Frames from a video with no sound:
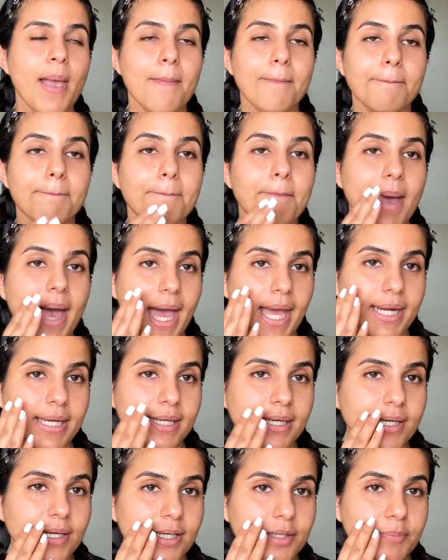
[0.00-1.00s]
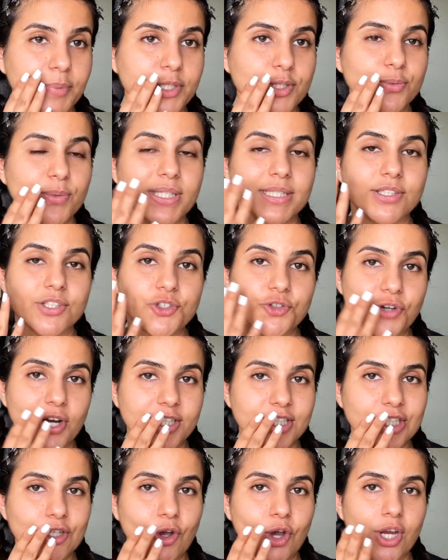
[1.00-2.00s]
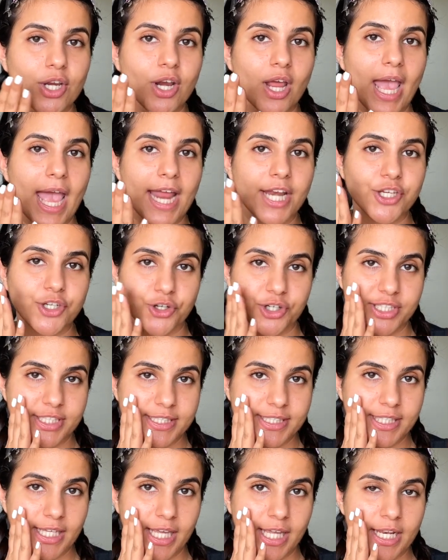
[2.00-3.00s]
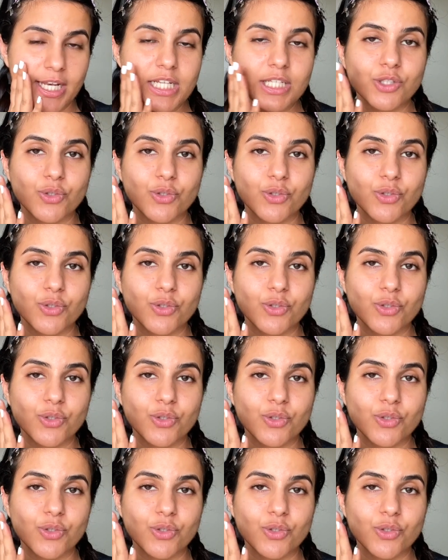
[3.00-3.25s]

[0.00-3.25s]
barrier between the tretinoin and your skin